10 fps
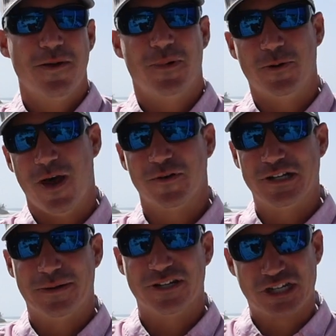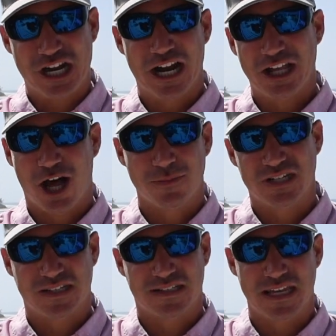But whoever dubbed it, shiny
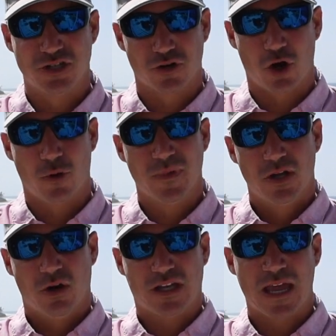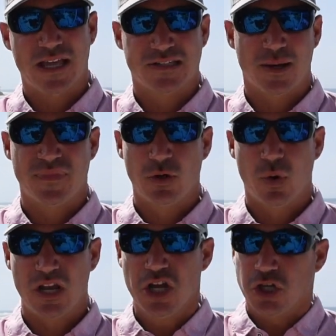object syndrome, okay, is something
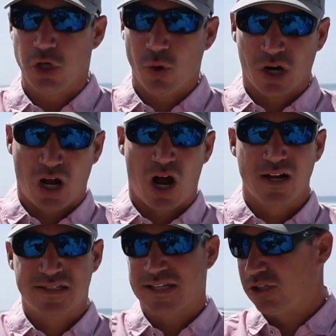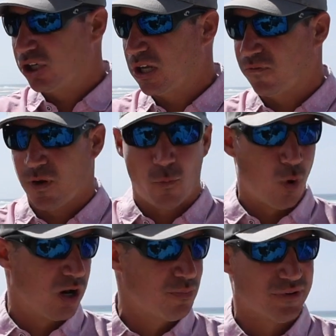when you are constantly looking from
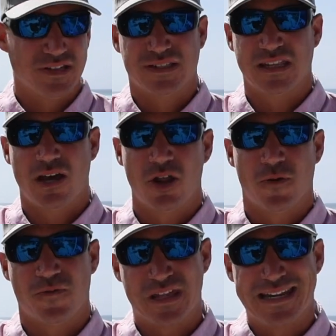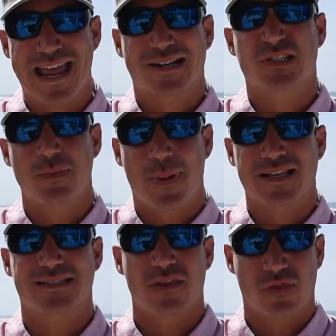one place to the other for the next
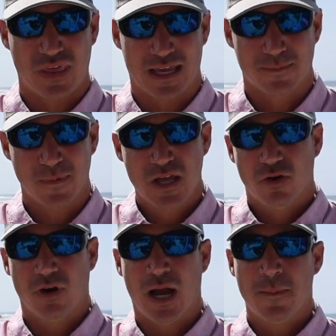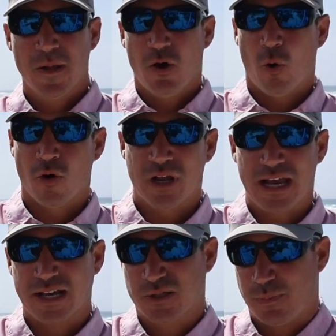best thing, right? Or the
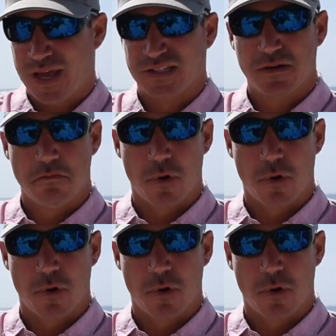next best